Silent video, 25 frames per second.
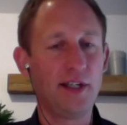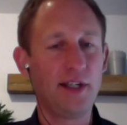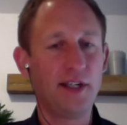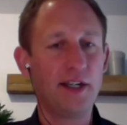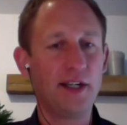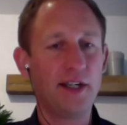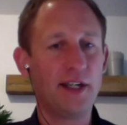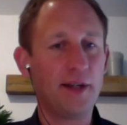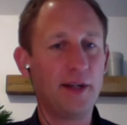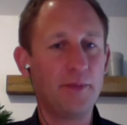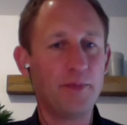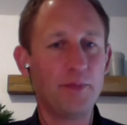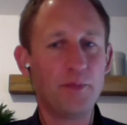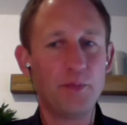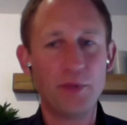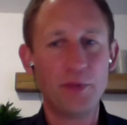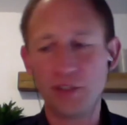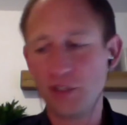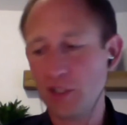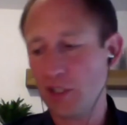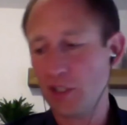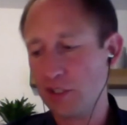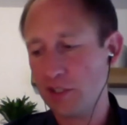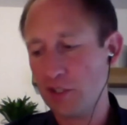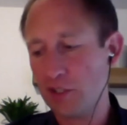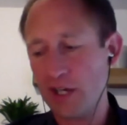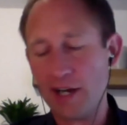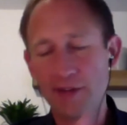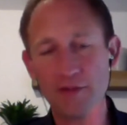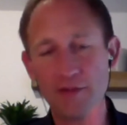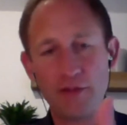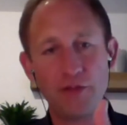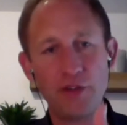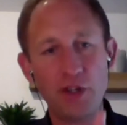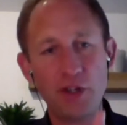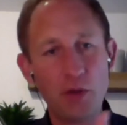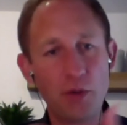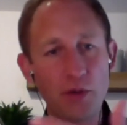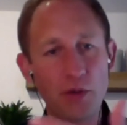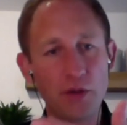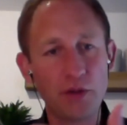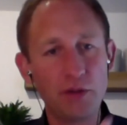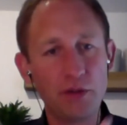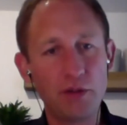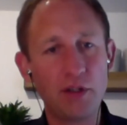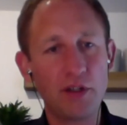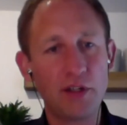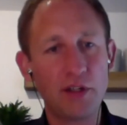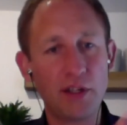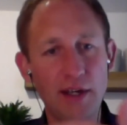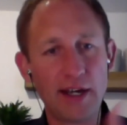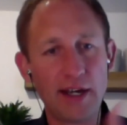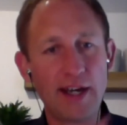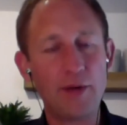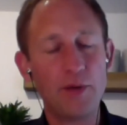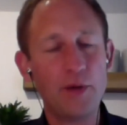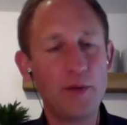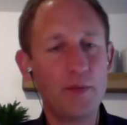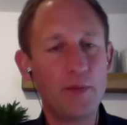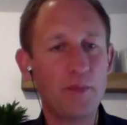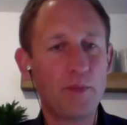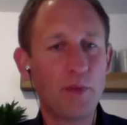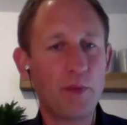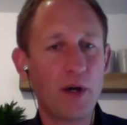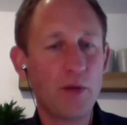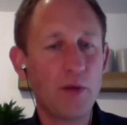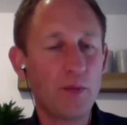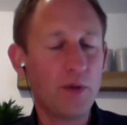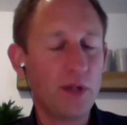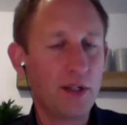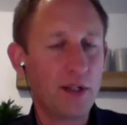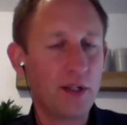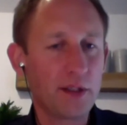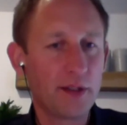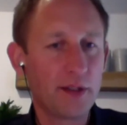But do you have a view on how it might work?